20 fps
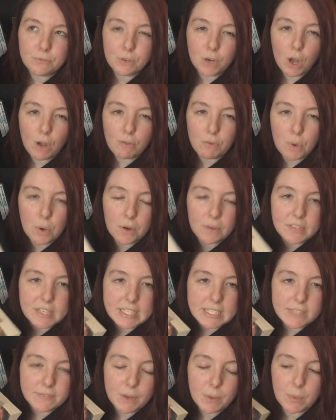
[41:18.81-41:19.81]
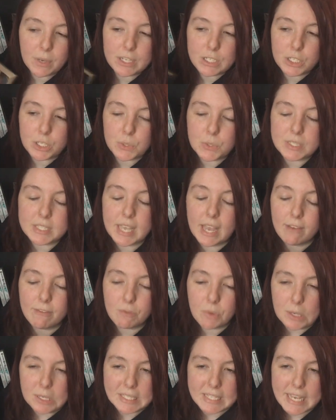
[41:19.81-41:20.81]
for all four of these if I wanted to because I have
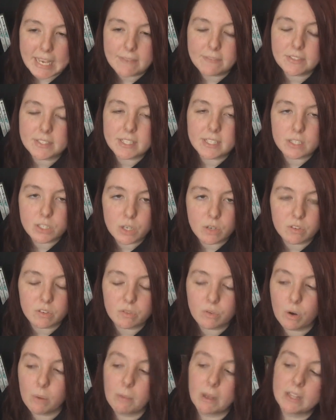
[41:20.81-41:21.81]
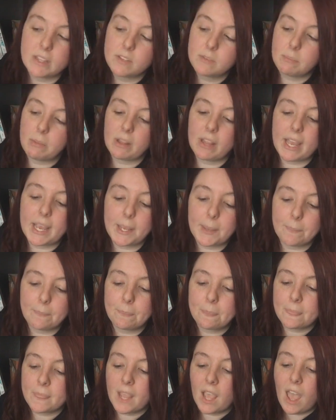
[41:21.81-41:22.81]
four saves because it's over four months. But like,
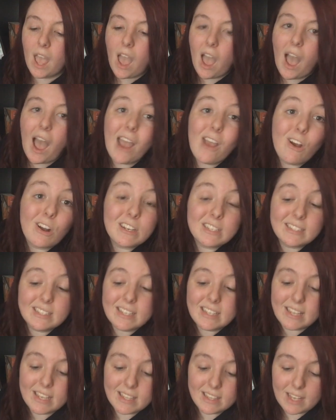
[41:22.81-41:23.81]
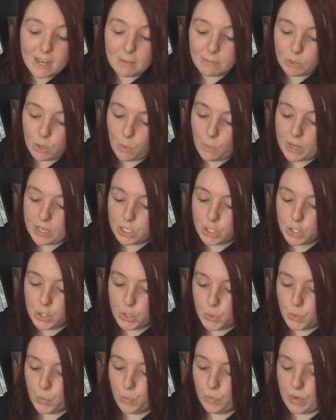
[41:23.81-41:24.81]
I honestly think that I'm going
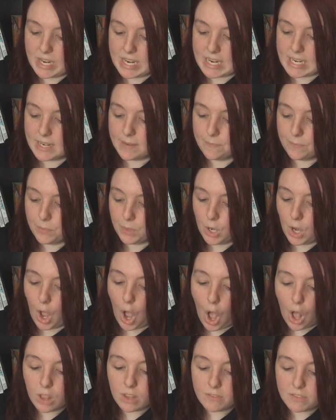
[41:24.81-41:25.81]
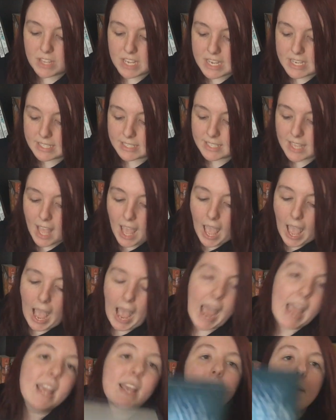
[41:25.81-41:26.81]
to read all of these.
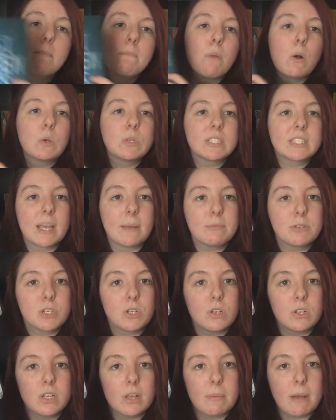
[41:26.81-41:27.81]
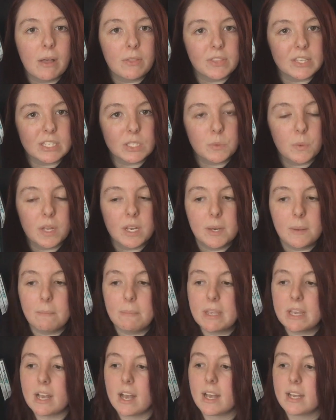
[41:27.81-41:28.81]
I am most skeptical about this one
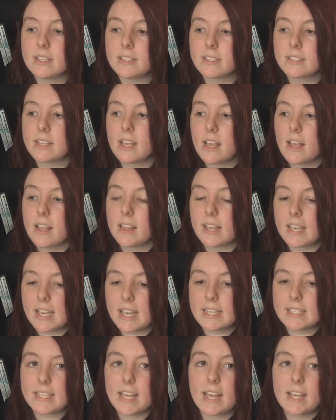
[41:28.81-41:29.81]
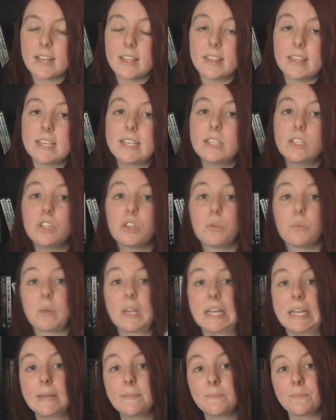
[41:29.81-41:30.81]
because, like I said, these
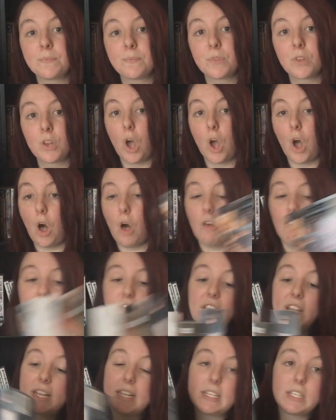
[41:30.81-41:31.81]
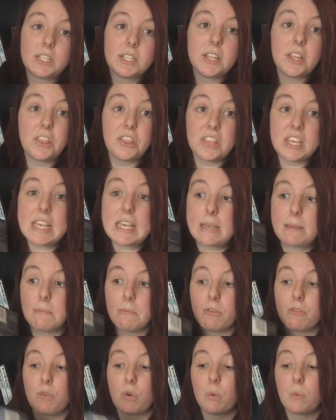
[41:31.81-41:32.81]
three all fit into the
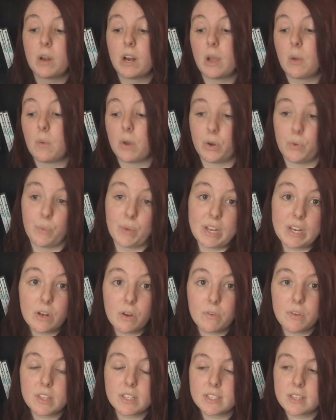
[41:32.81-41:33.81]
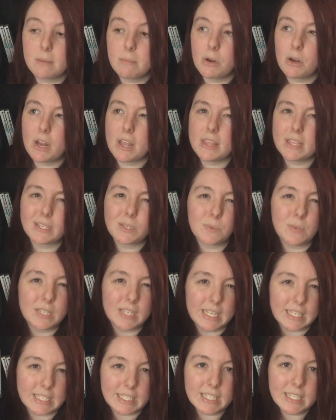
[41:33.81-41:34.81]
theme for what I want to read over the summer, and this one
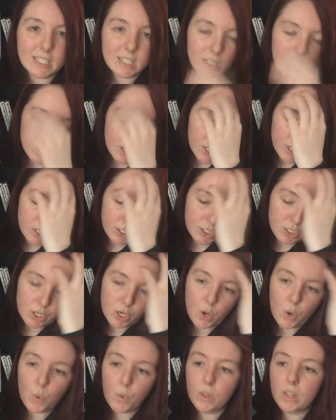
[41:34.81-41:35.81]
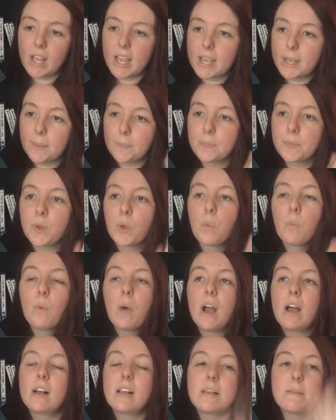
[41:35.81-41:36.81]
doesn't. So, like,
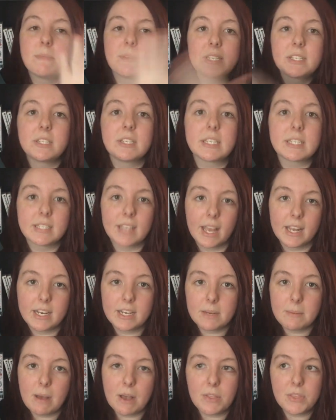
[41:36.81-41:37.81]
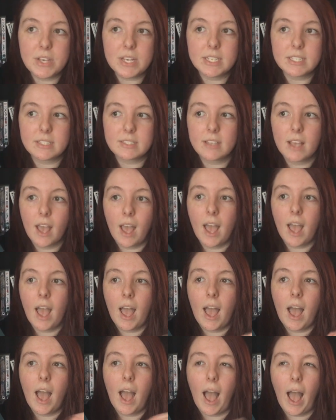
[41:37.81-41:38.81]
while I'm still excited about this,
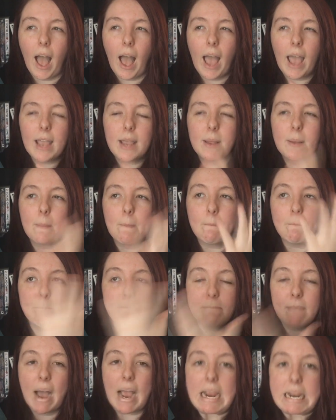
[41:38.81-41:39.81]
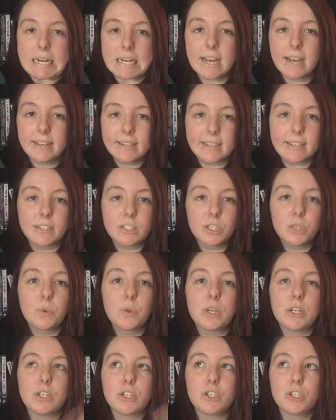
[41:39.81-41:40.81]
I might not get
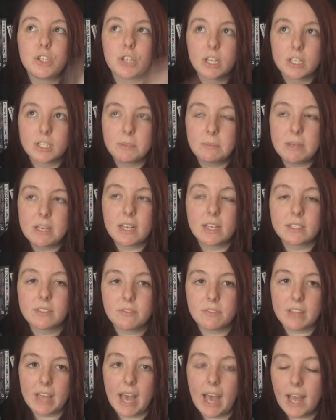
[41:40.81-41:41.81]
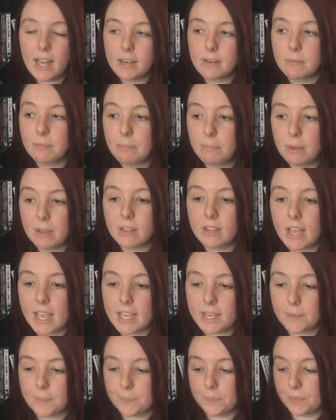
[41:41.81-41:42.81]
to it just because of that. But,
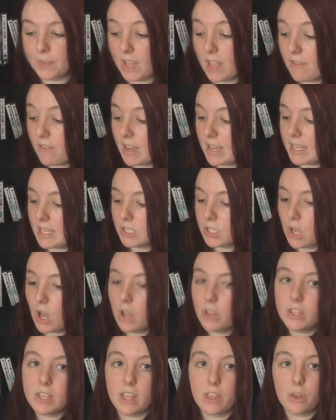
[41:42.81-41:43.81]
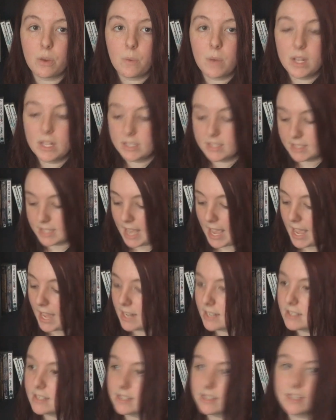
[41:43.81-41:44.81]
like, if I get to all the other ones
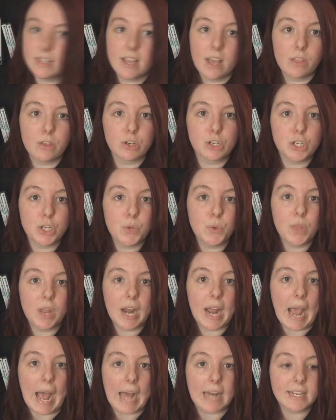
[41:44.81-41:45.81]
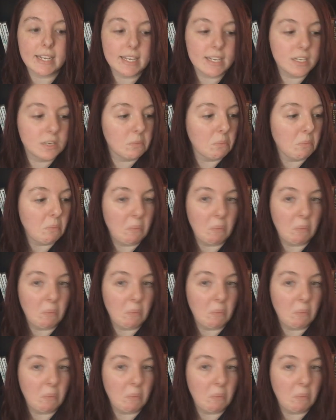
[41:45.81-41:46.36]
and the other two that I added,